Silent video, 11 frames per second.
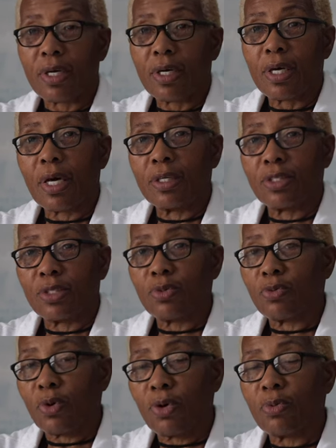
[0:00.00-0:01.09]
Okay. I just
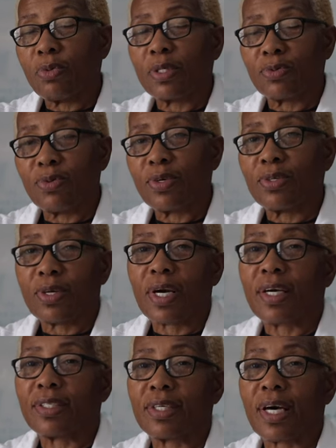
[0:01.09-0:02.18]
always want you
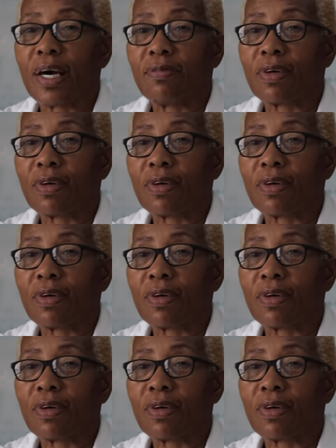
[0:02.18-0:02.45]
guys to have